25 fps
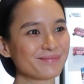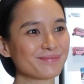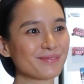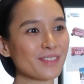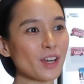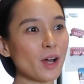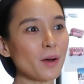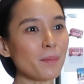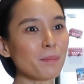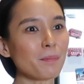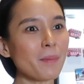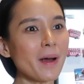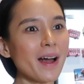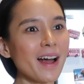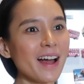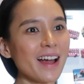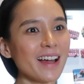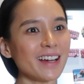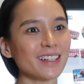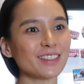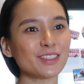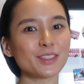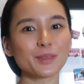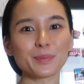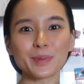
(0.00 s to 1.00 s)
Not
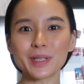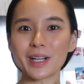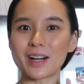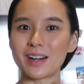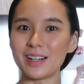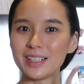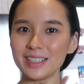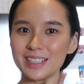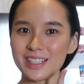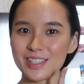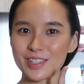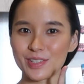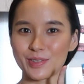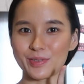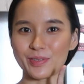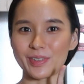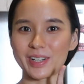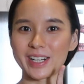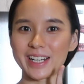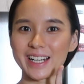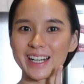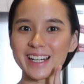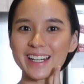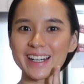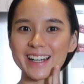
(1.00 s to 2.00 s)
bad, to be honest,
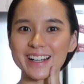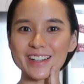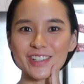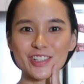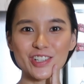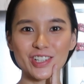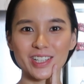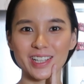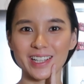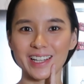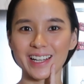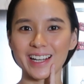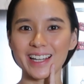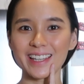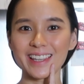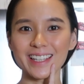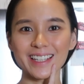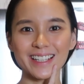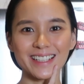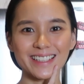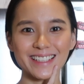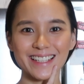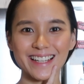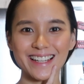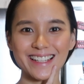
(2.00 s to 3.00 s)
right? Actually, I
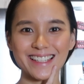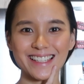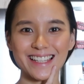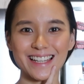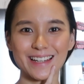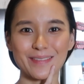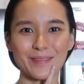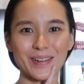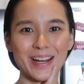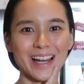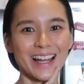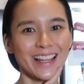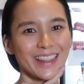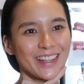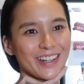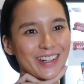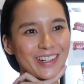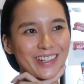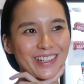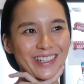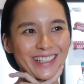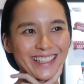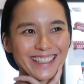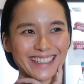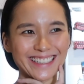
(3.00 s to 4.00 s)
think it tastes like my
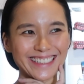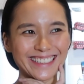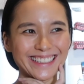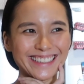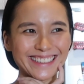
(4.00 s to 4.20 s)
other